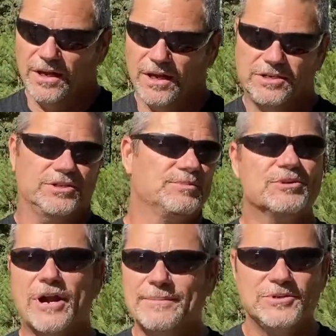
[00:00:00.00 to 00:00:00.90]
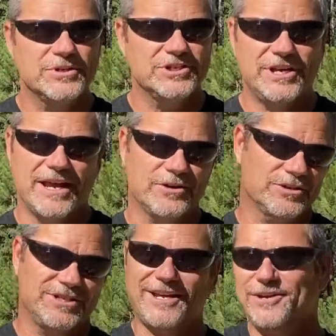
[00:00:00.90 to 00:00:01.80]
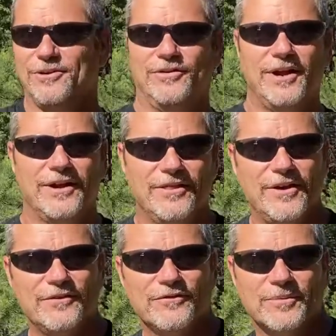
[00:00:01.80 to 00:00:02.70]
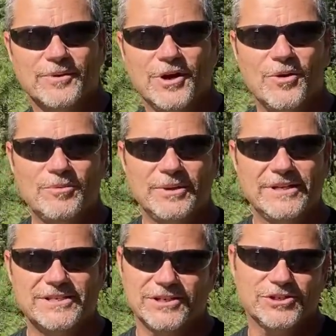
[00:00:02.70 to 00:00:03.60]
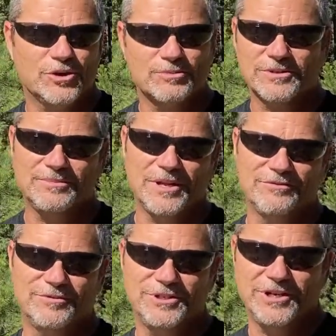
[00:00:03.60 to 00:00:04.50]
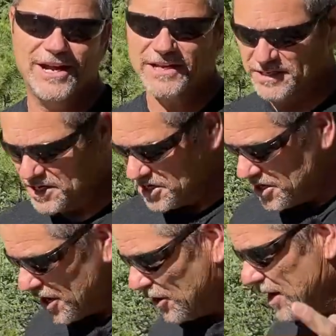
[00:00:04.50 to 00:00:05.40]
uh, subscribe to his channel. Say you're there from Going Ballistic. Show him some love, would you guys? All